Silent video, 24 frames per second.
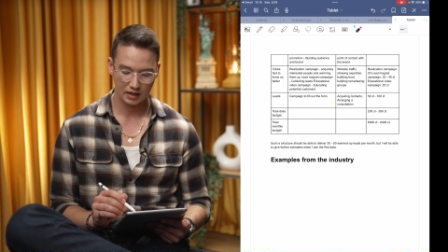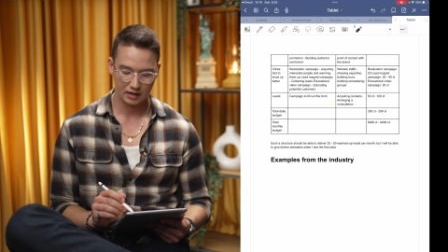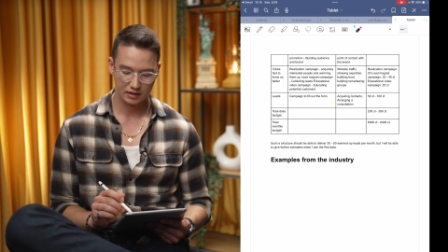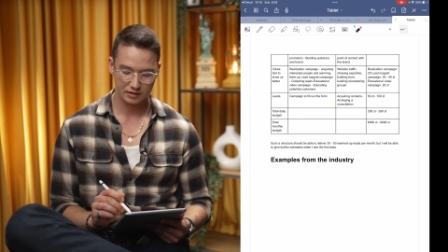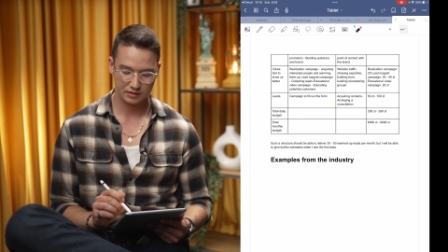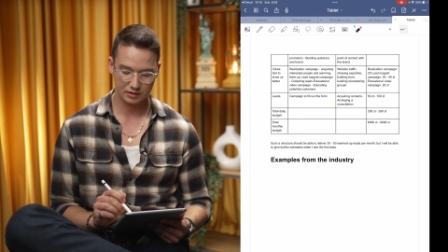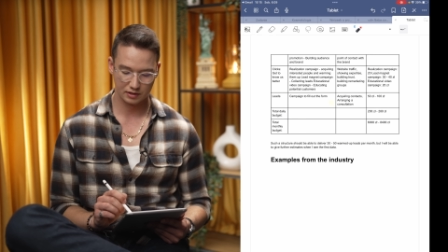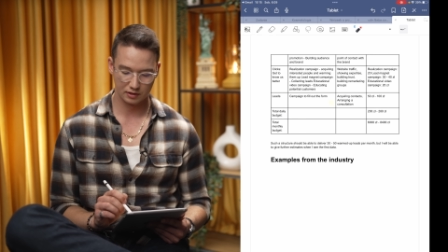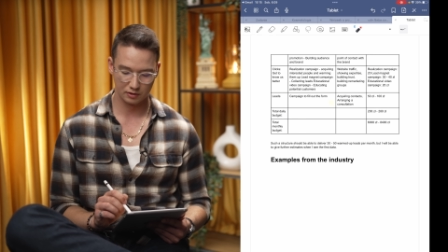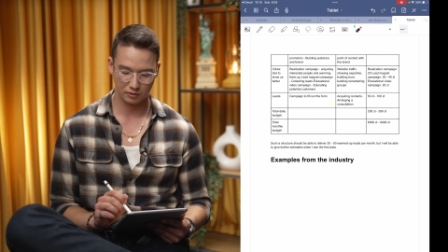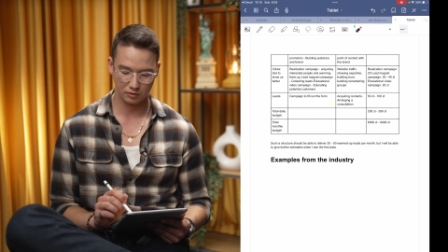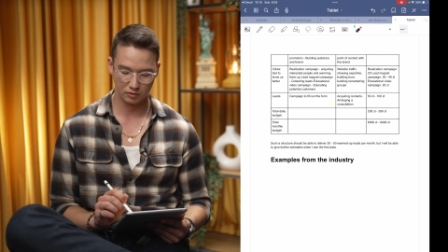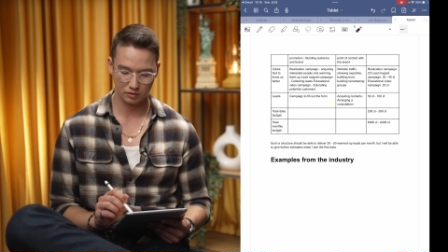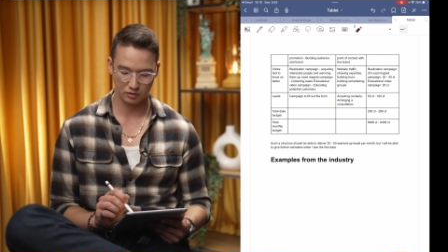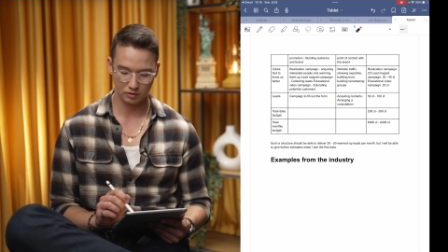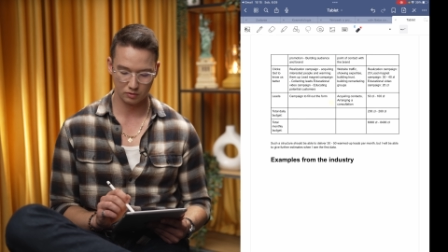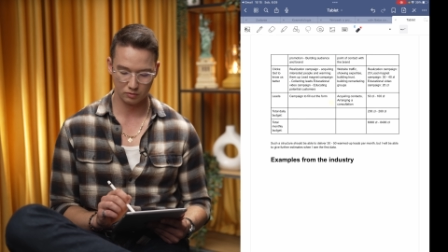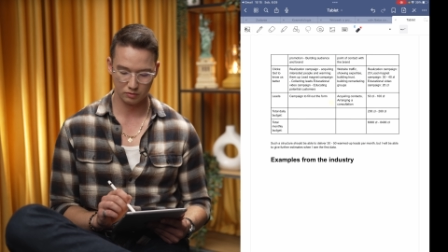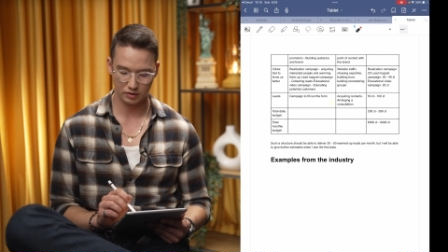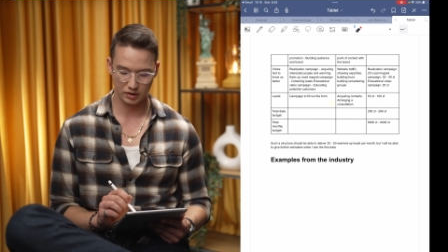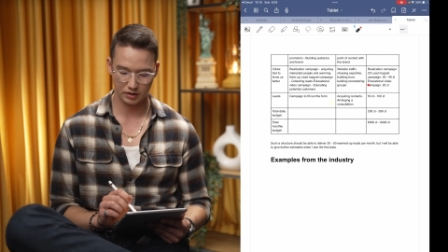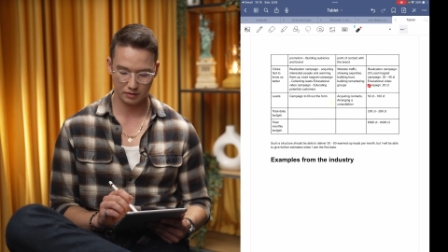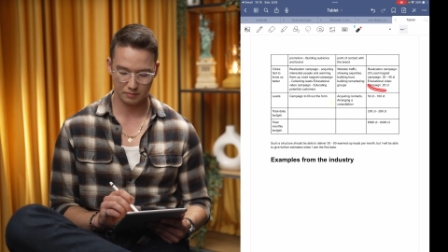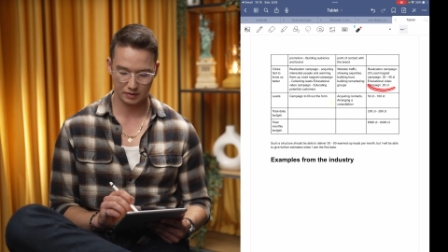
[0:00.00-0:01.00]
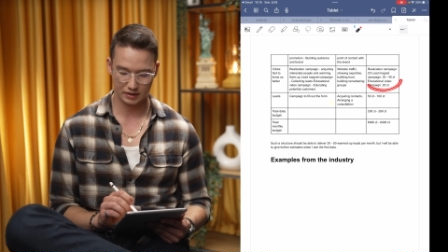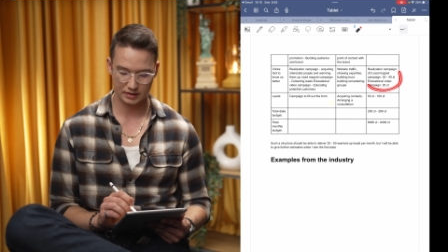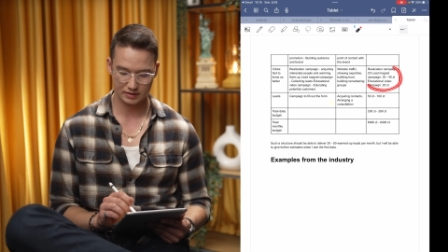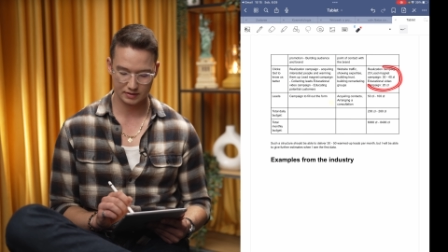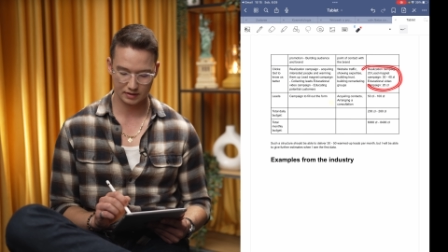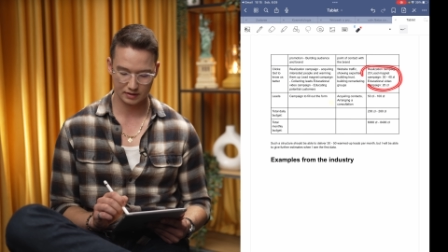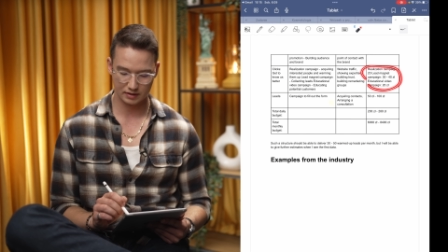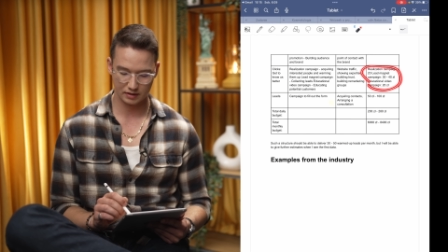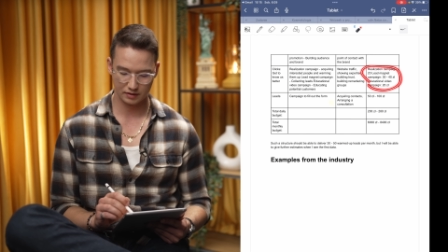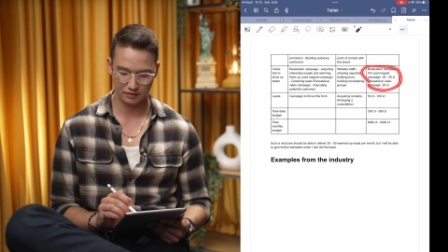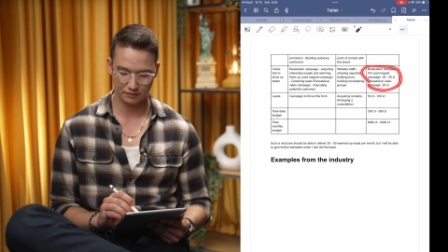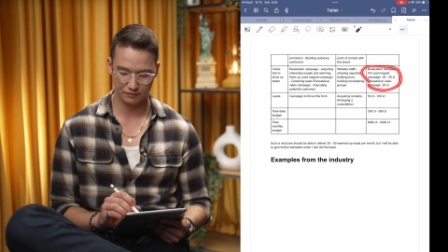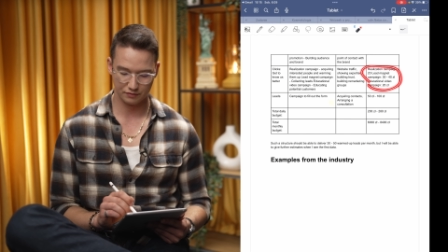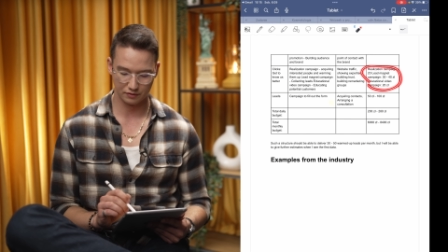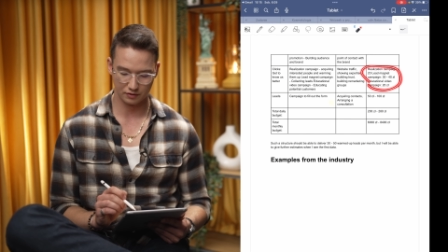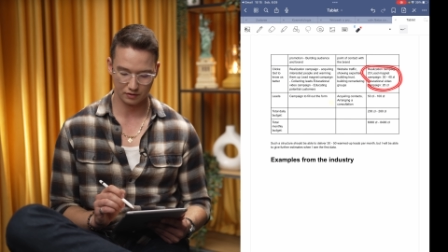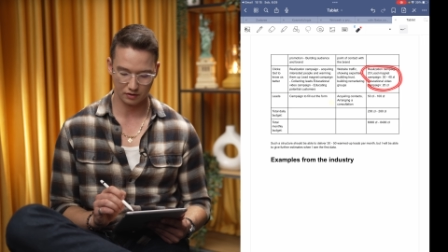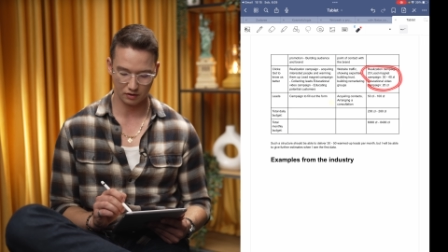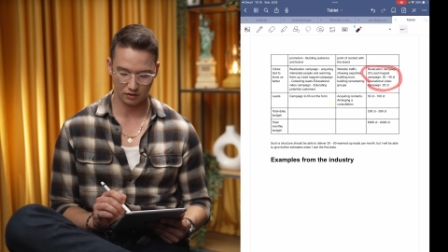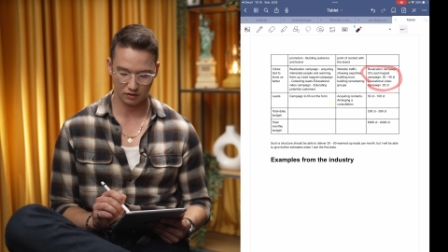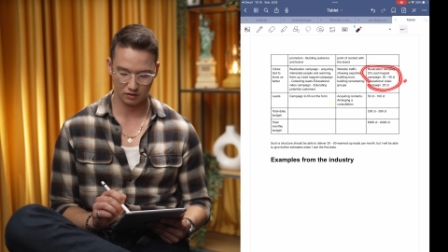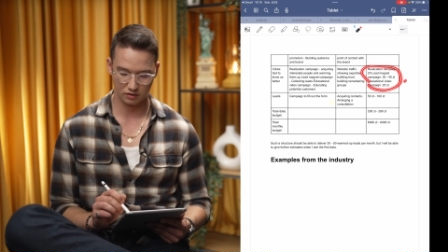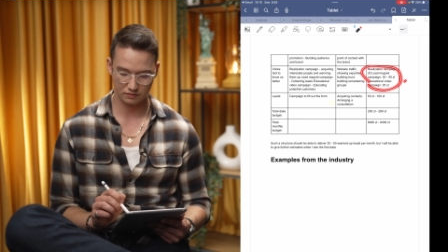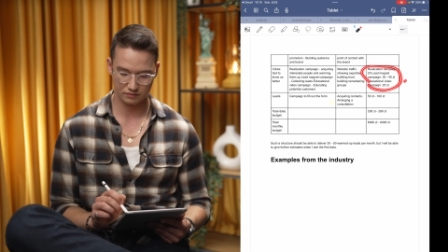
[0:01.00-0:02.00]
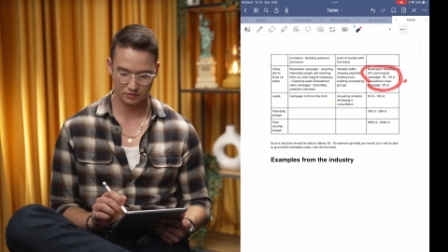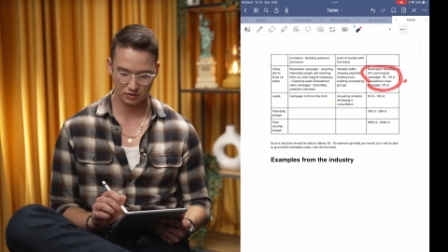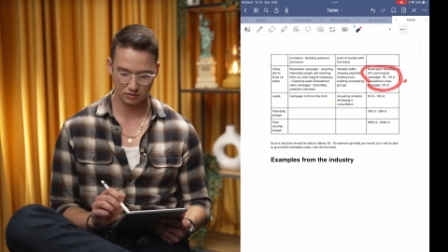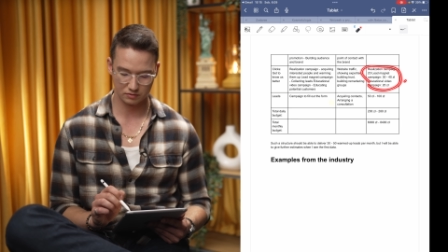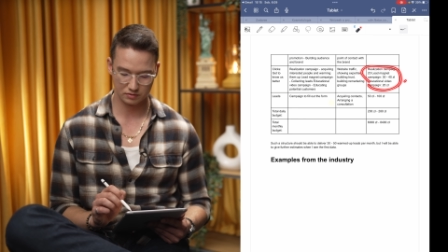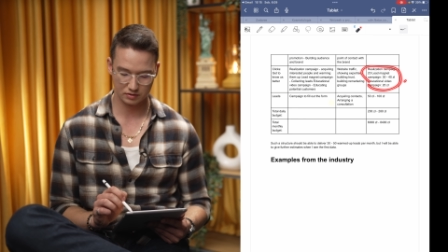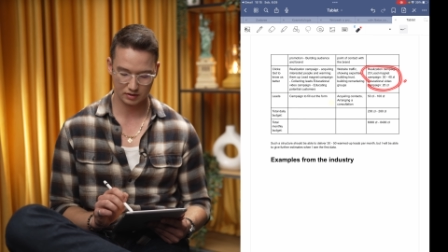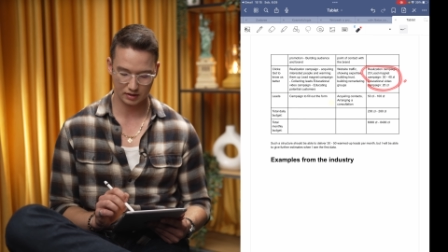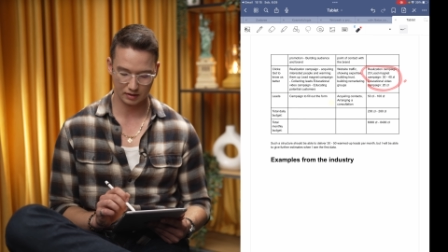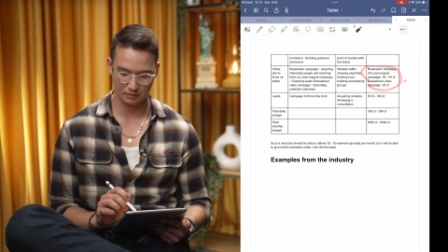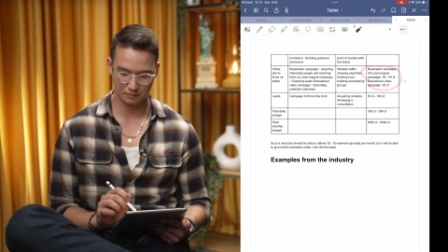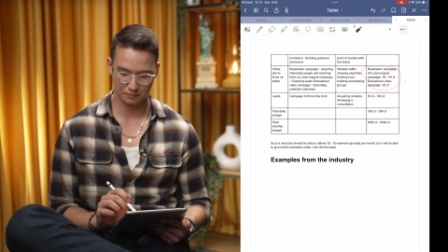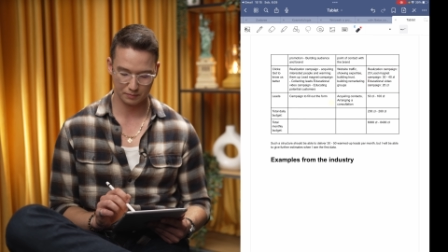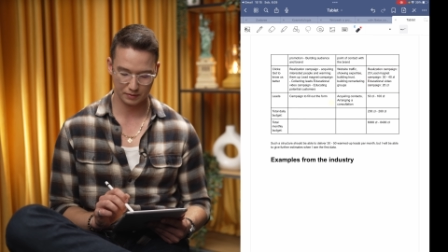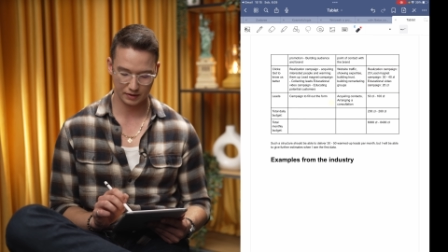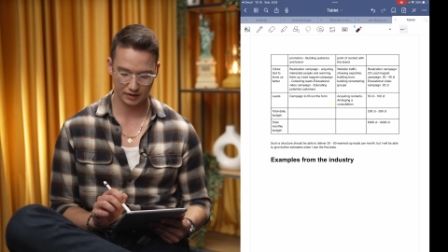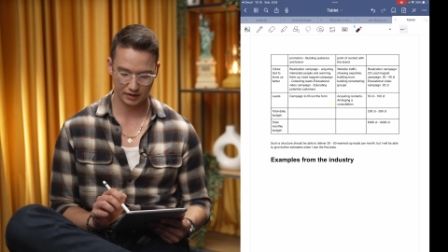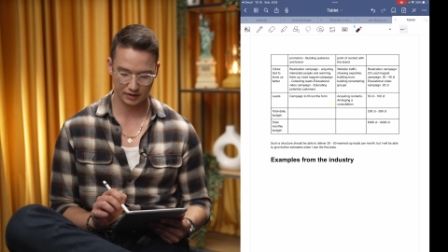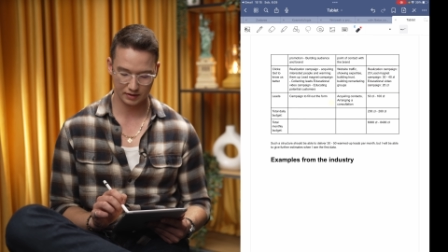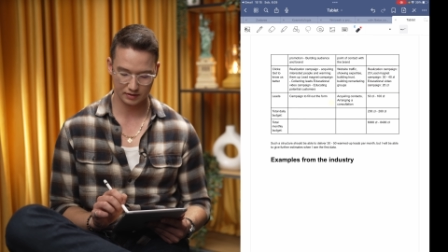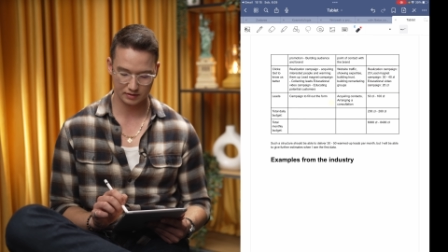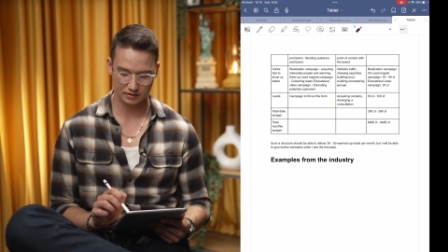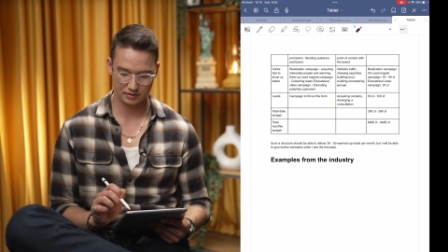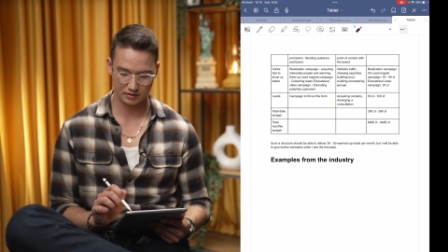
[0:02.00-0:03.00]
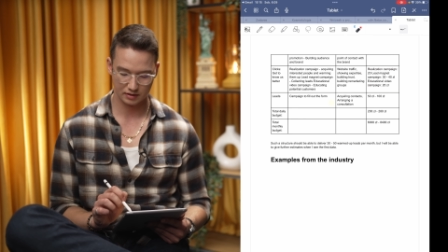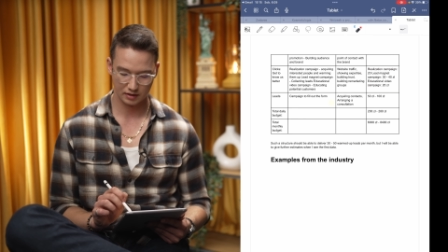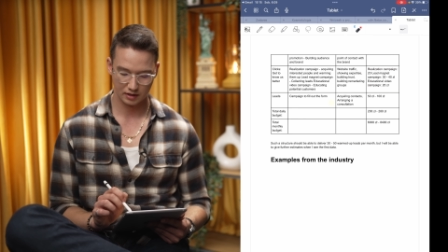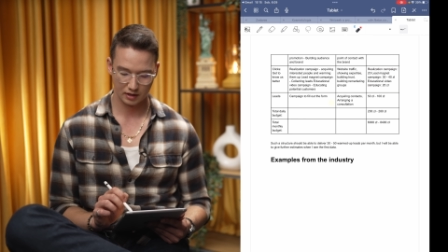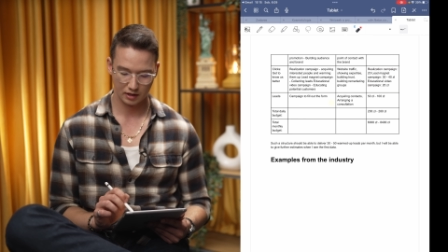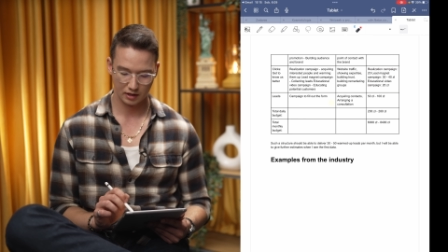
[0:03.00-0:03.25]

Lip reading: So we basically, for all of those campaigns,